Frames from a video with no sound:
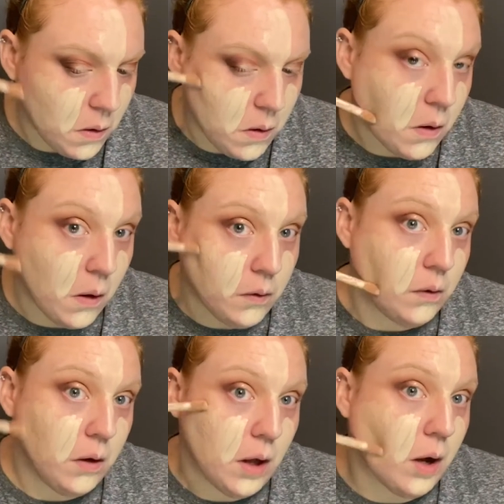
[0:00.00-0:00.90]
on
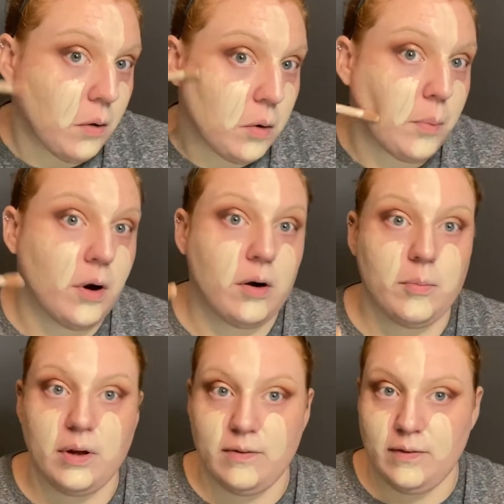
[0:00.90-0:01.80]
the outer part of
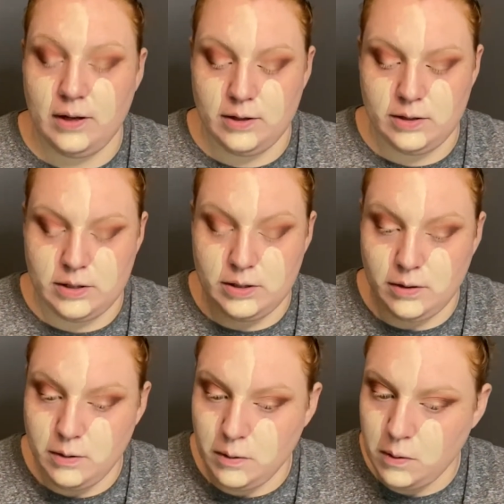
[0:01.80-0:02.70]
my face
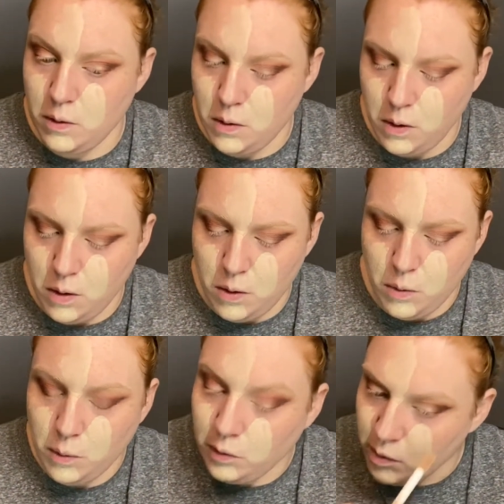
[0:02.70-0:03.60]

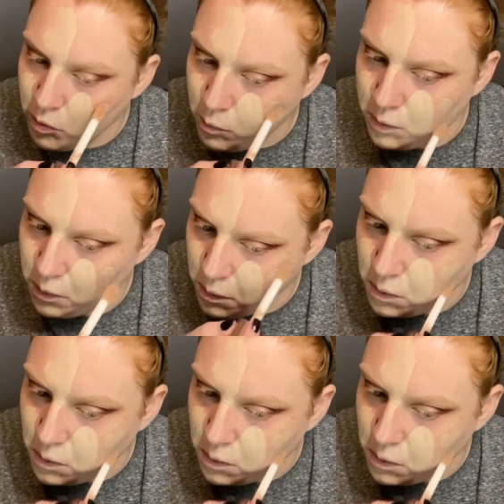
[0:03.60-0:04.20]
with this one.